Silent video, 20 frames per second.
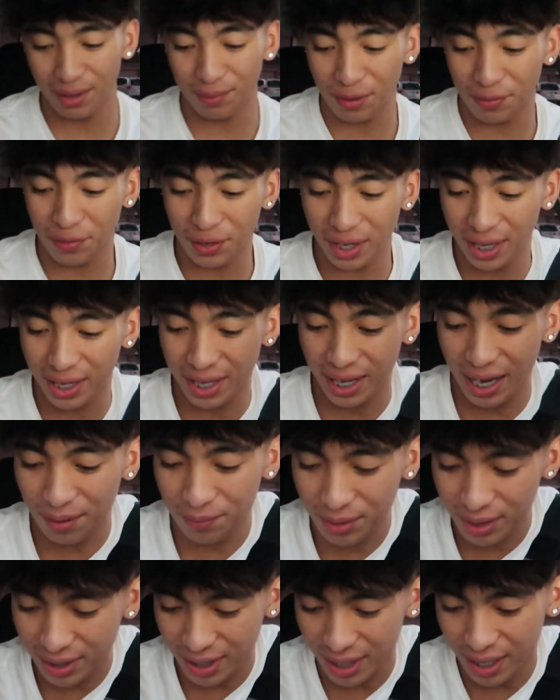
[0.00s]
and my freaking
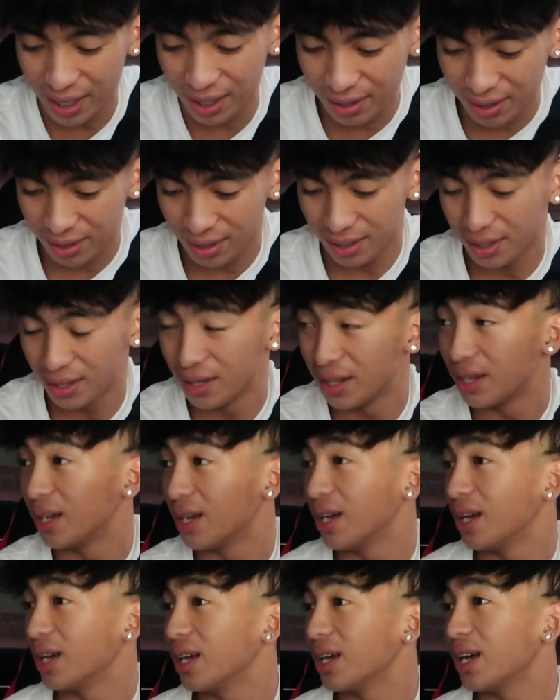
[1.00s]
camera died
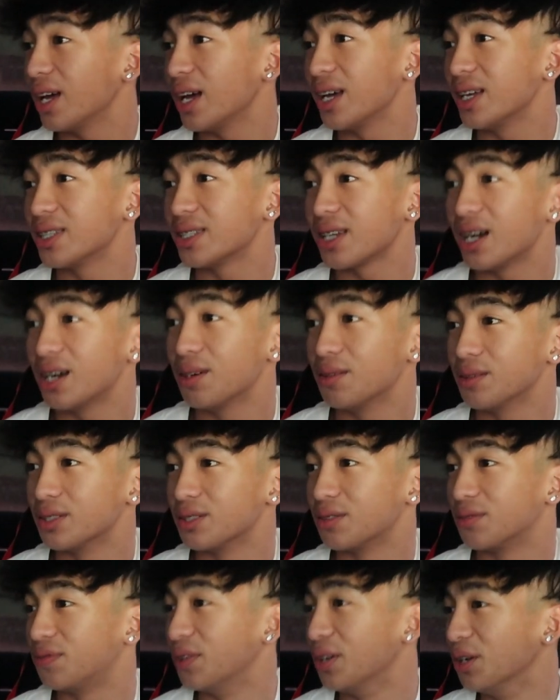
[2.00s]
as I
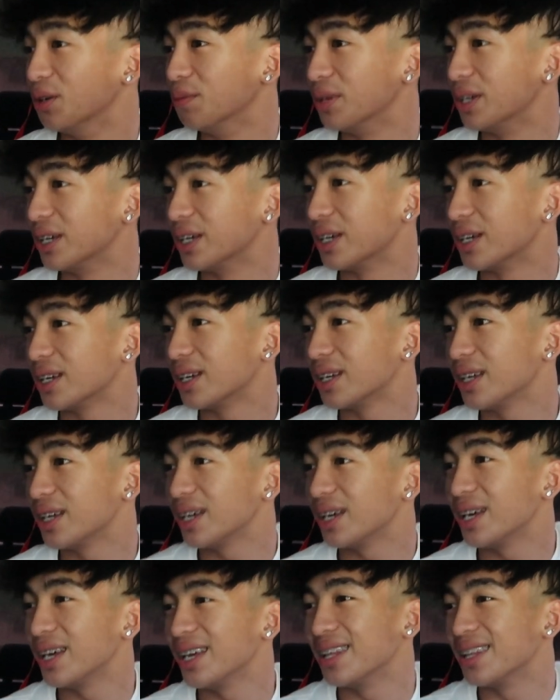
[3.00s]
was filming.
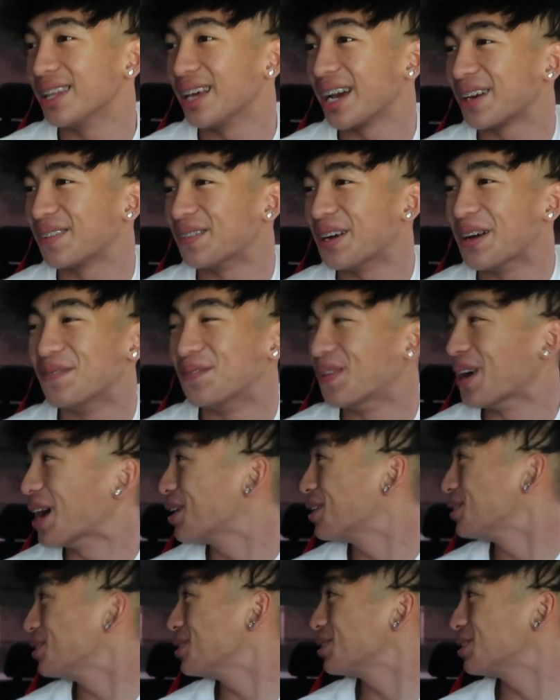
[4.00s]
And like my
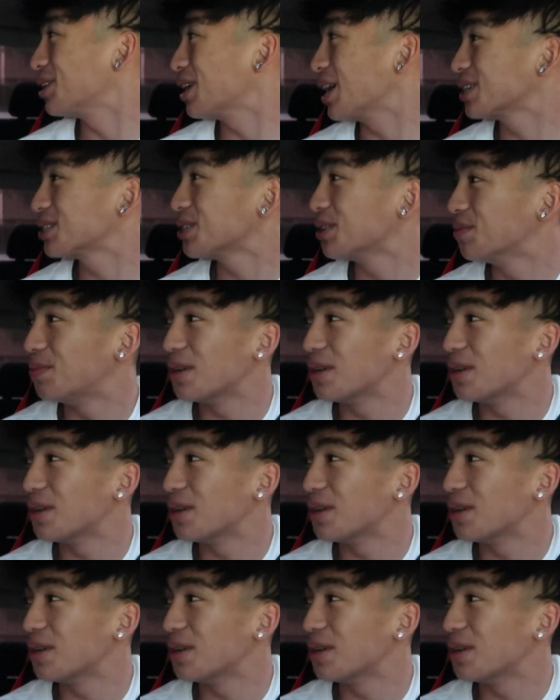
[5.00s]
battery, the extra